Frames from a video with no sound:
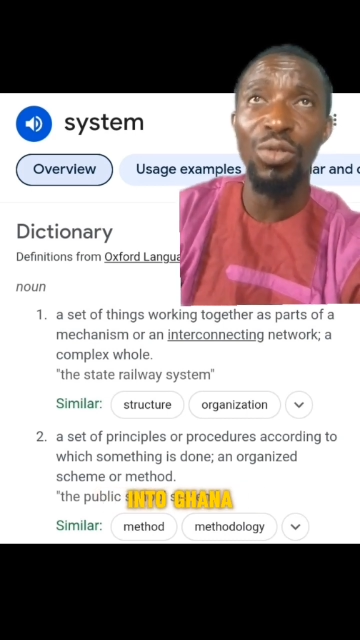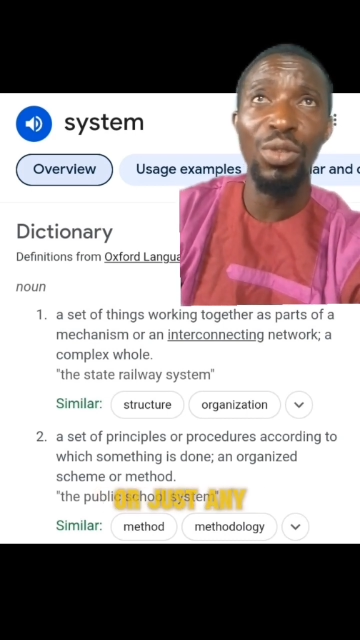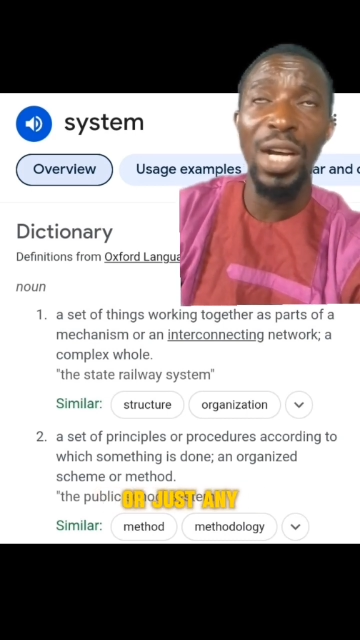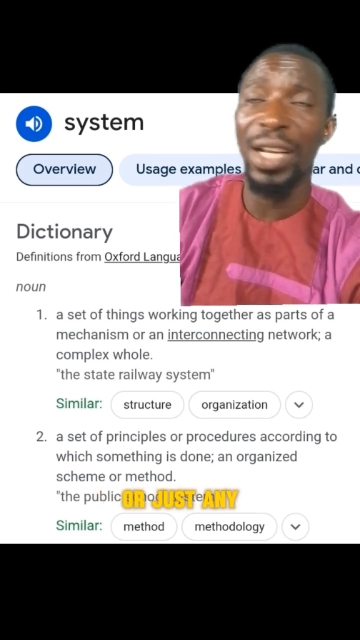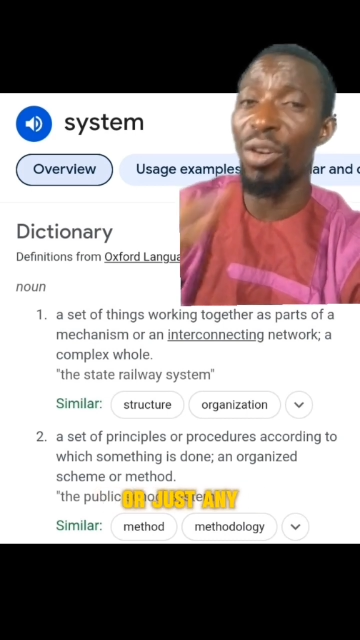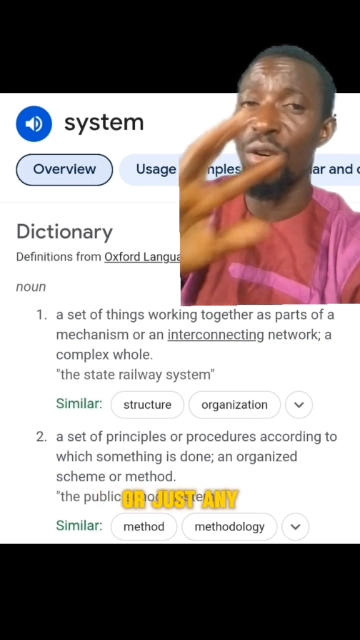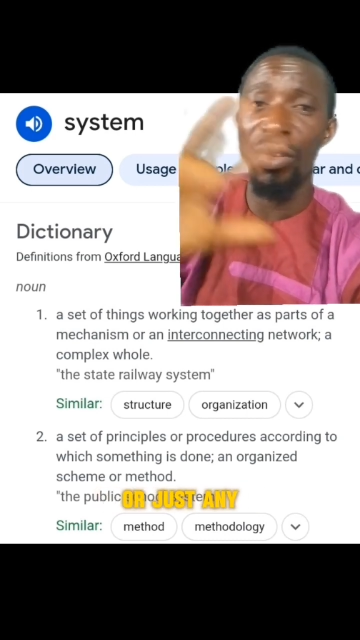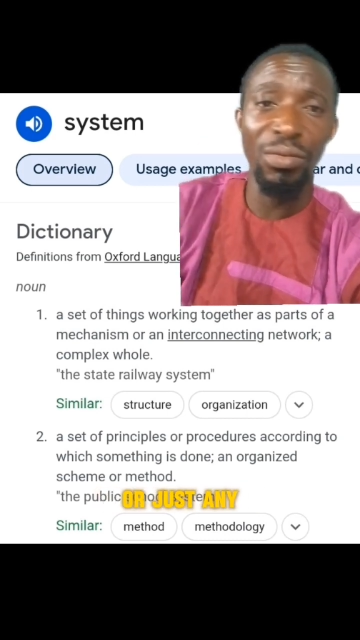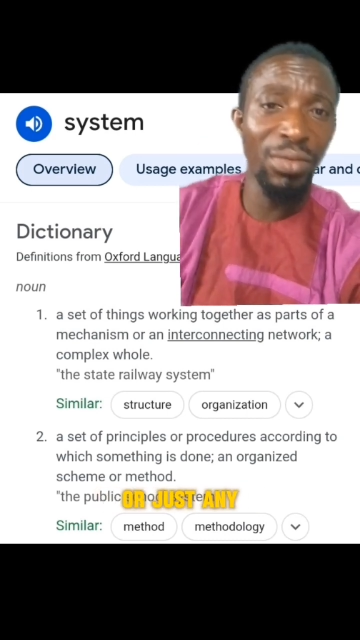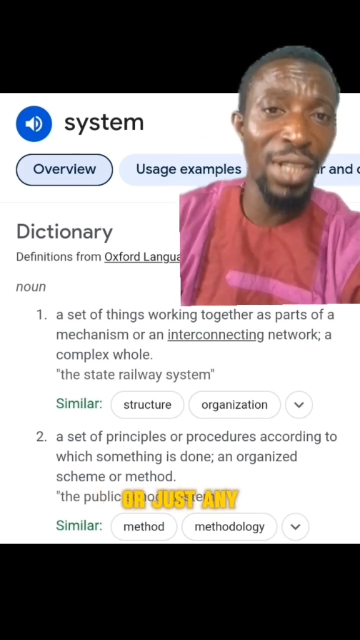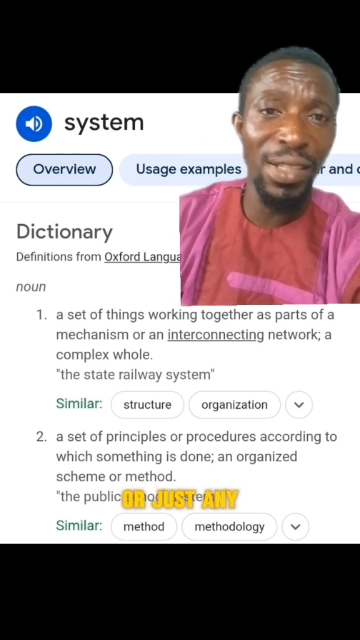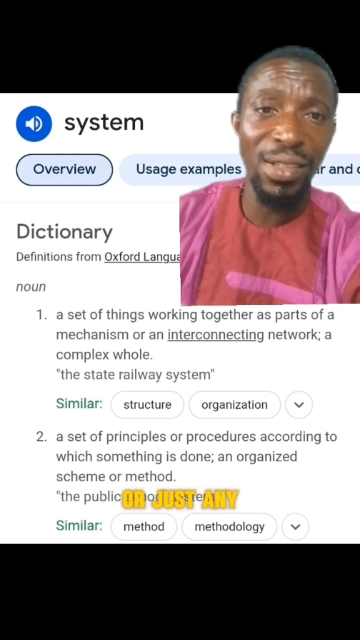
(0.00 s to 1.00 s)
or just
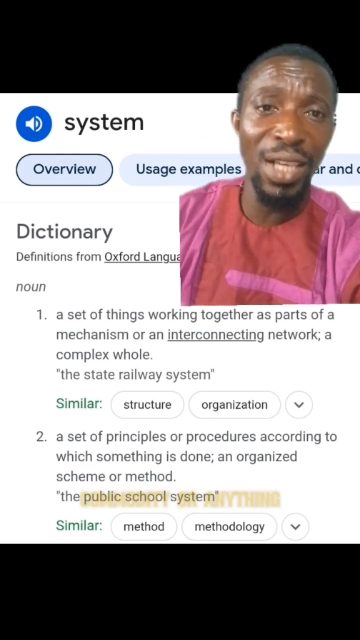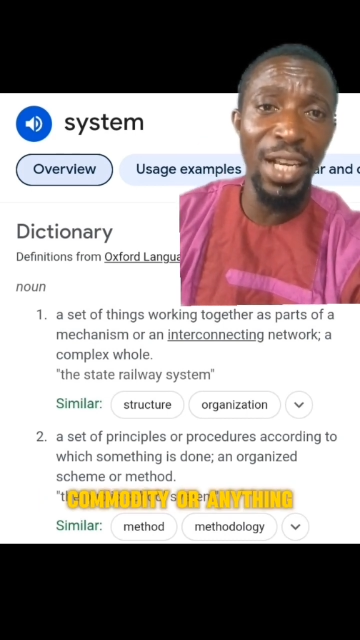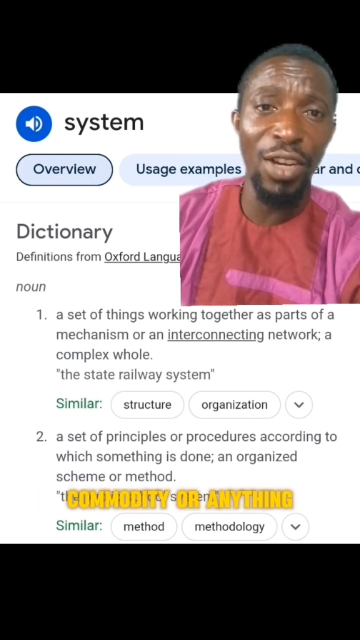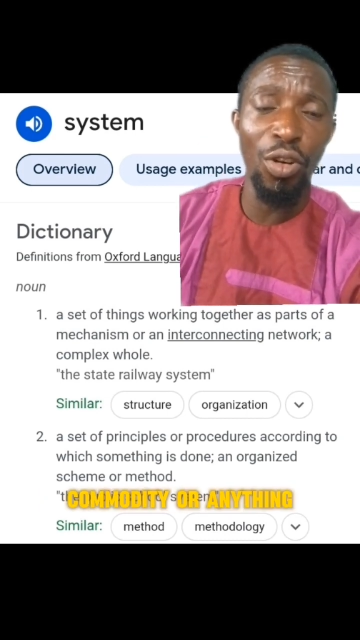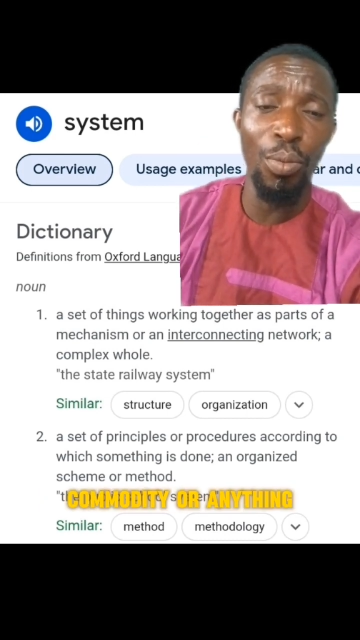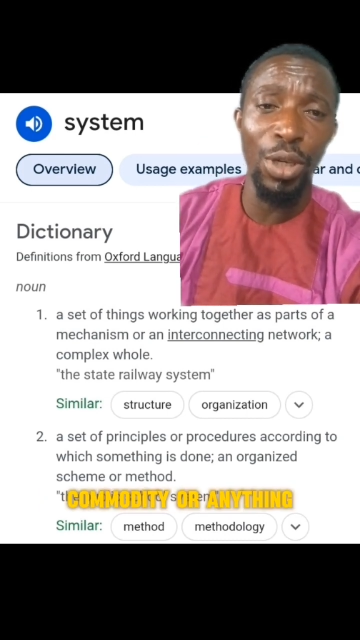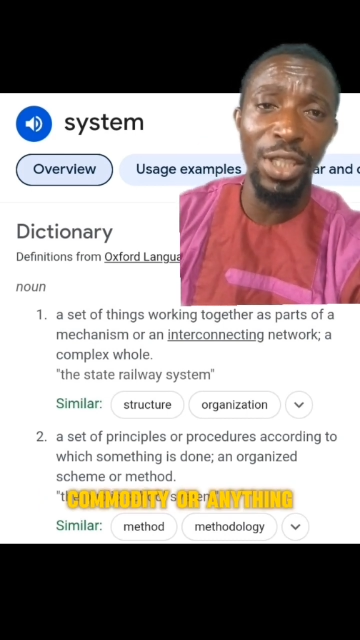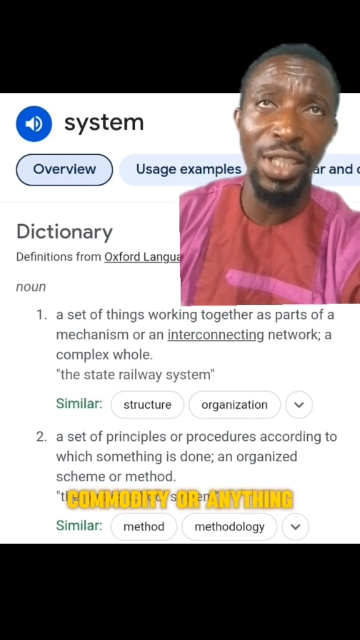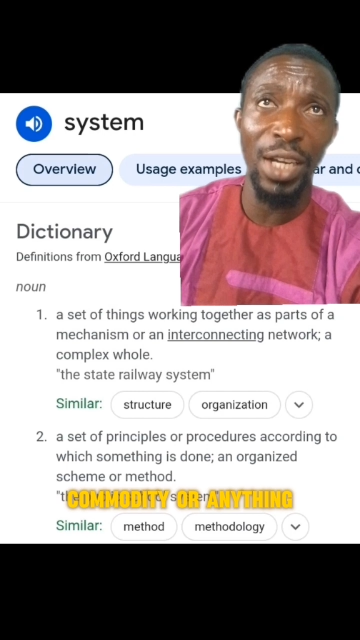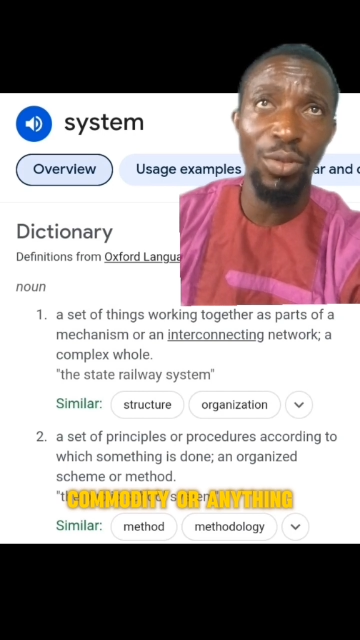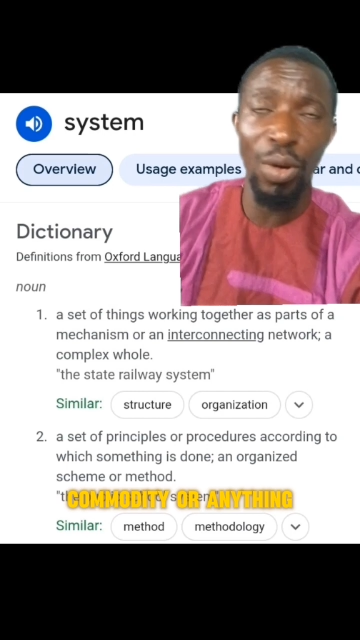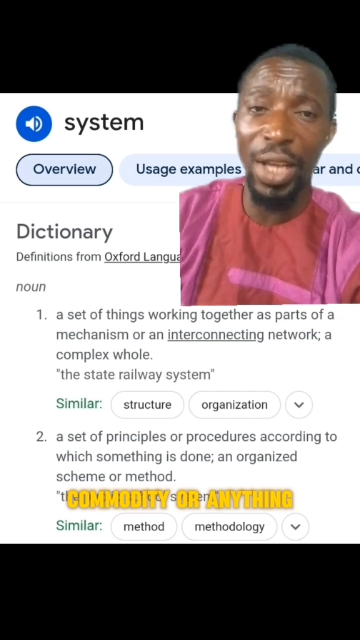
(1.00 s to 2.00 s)
any commodity at all,
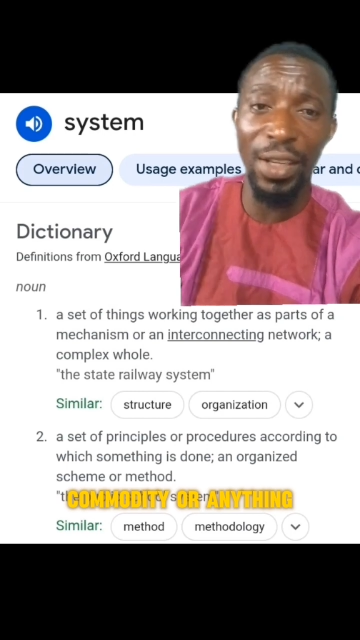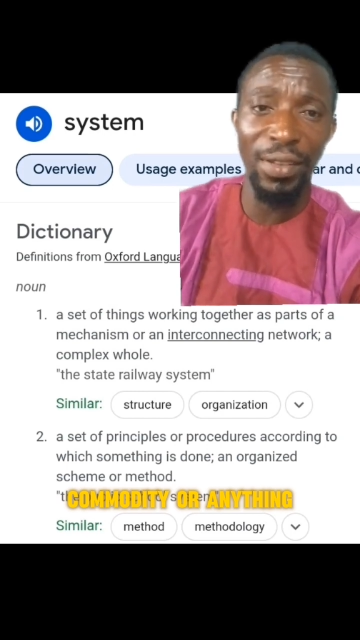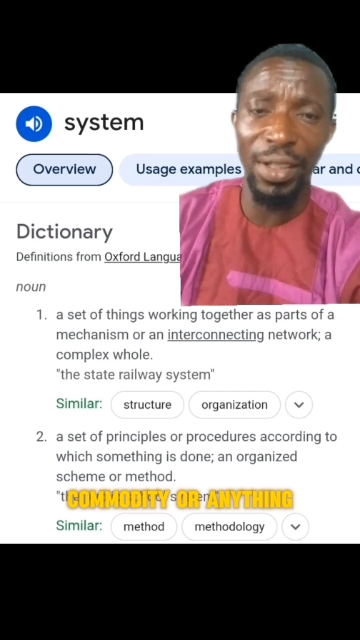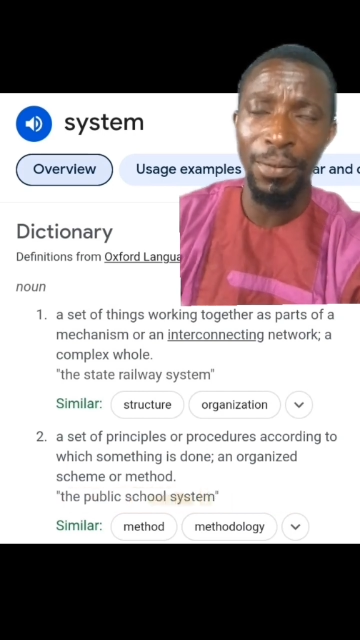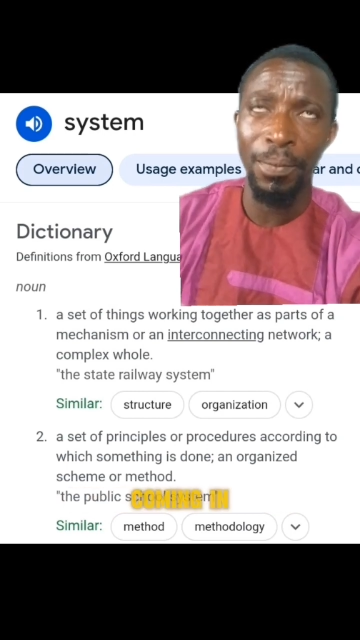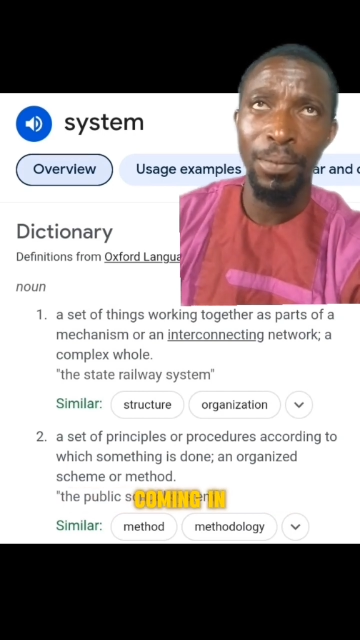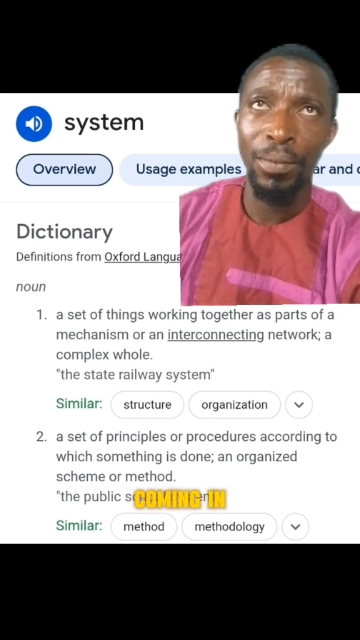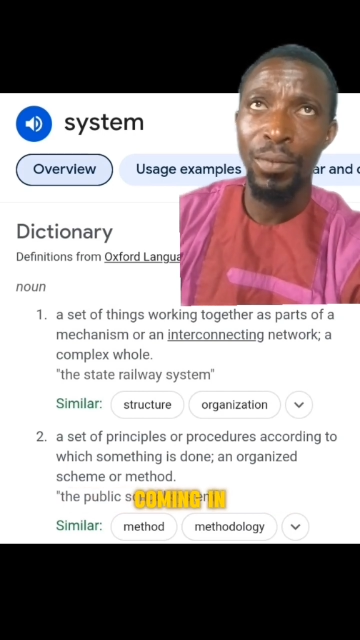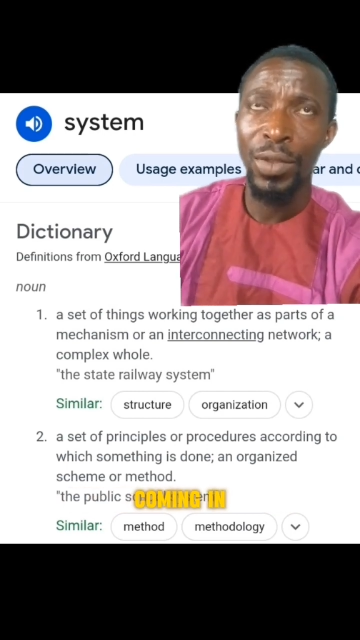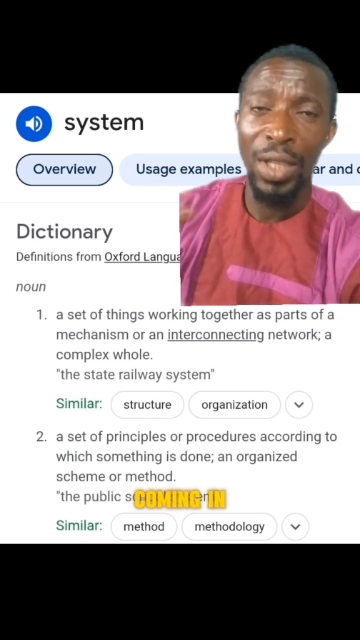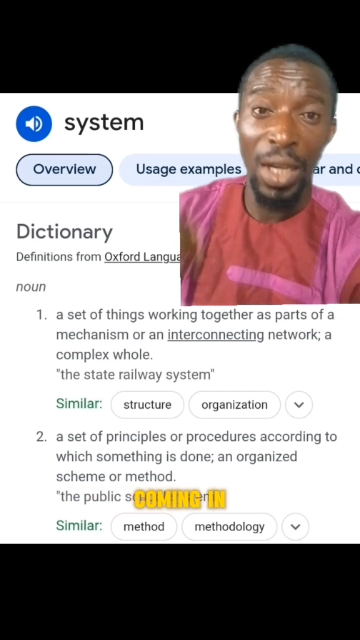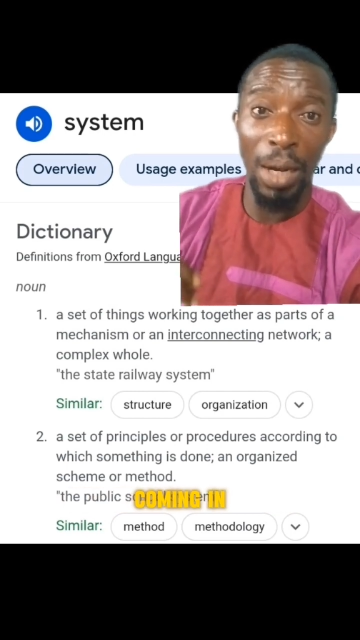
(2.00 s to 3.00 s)
anything
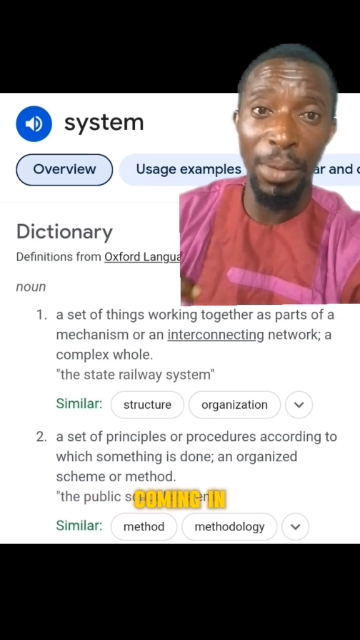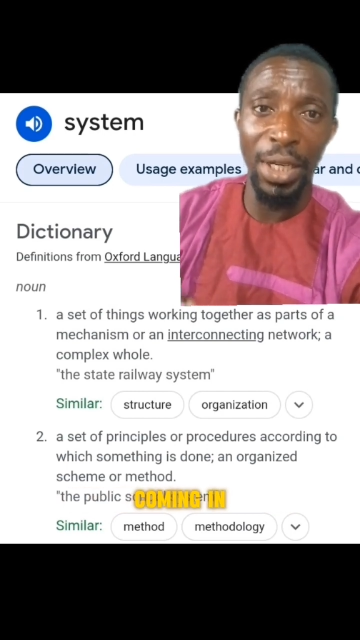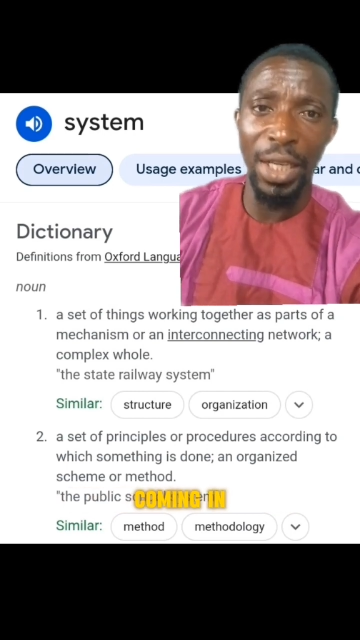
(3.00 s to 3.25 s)
coming in,